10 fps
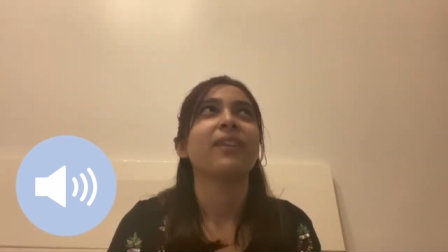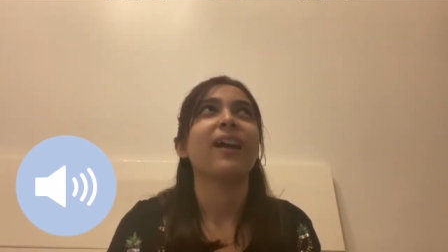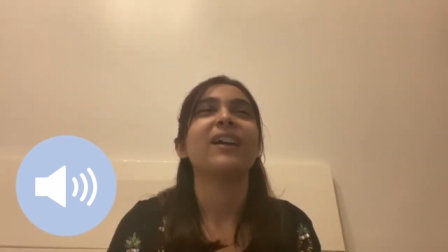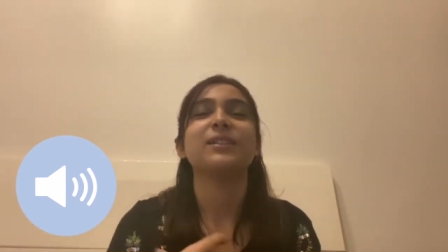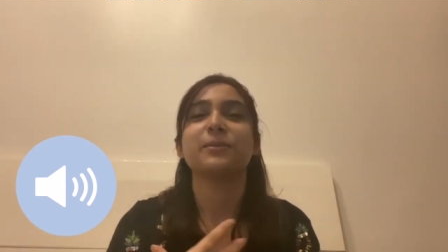
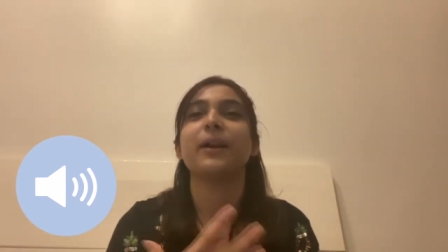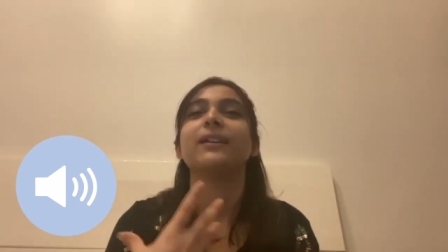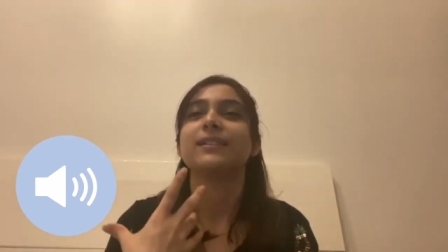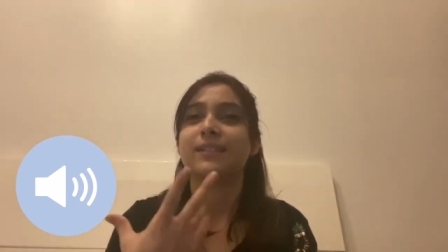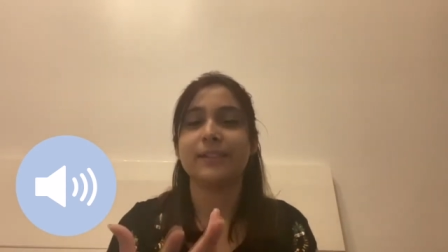I, I
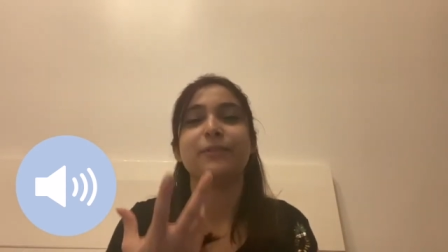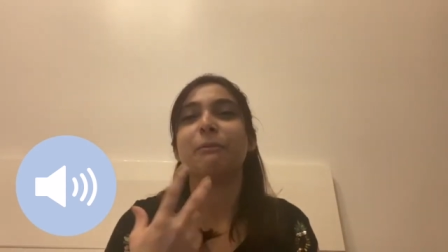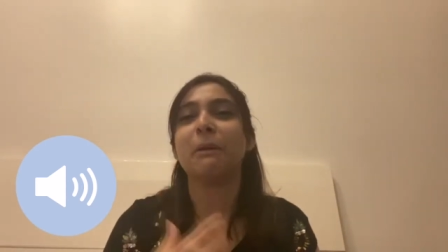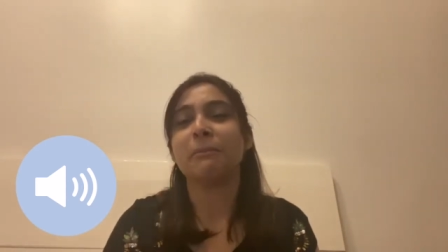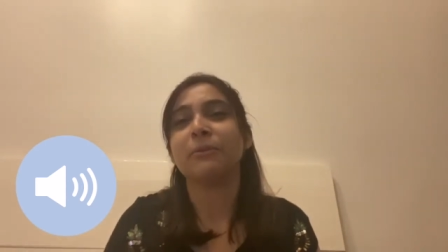still
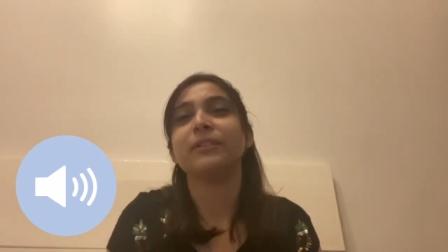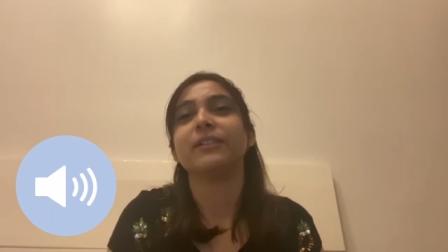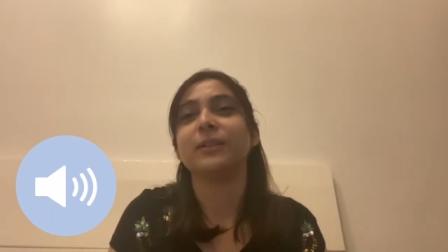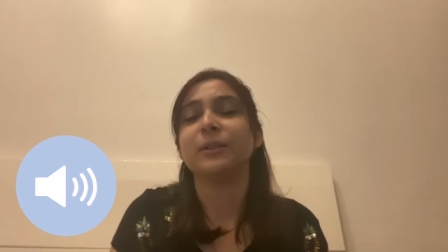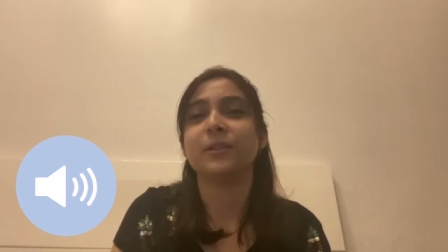remember
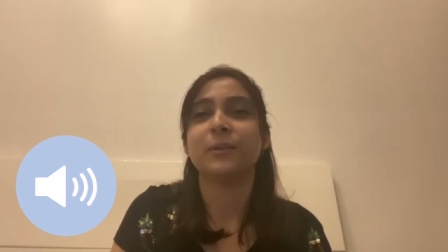the, the